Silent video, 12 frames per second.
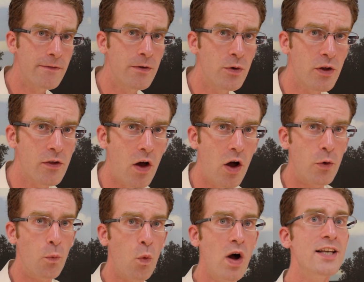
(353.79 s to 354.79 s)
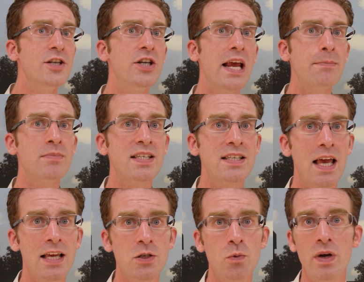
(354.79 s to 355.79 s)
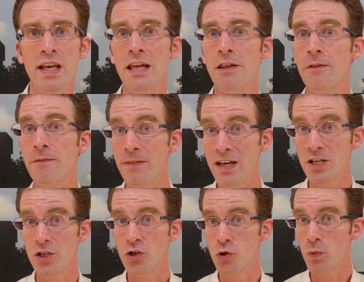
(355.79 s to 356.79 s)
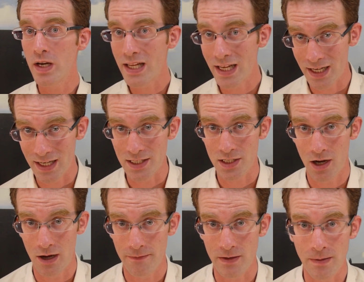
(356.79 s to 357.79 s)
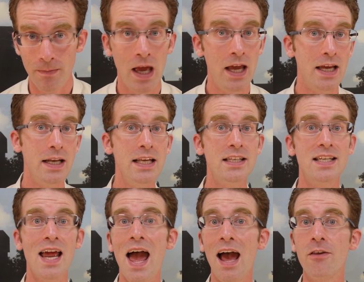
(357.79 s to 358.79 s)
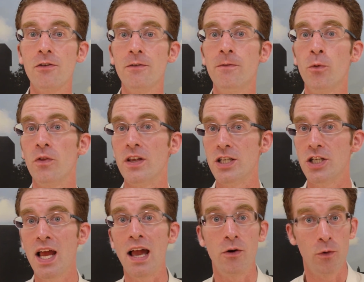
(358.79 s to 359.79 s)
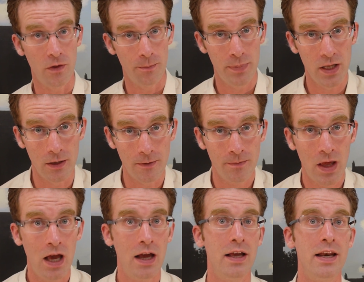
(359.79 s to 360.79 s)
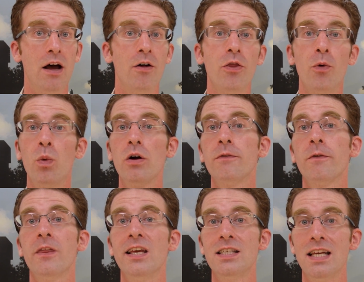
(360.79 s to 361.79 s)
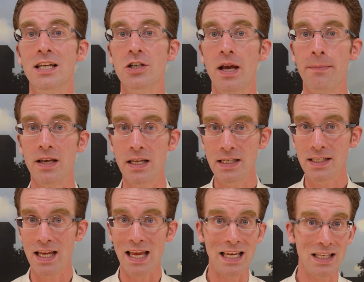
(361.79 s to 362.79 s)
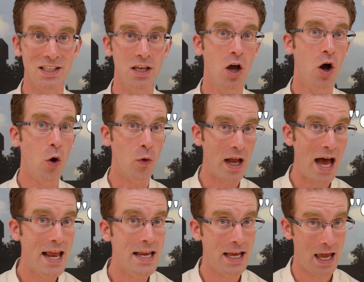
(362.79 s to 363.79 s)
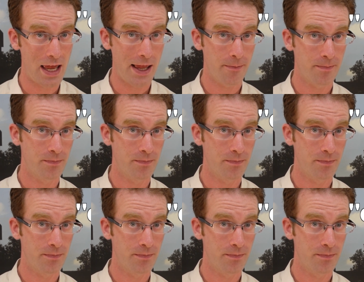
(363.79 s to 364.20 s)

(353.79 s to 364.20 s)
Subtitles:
to focus on what James says when he's finished drinking his coffee. He needs to ask for the check or the bill. Now, the word for this in Japanese is okaike.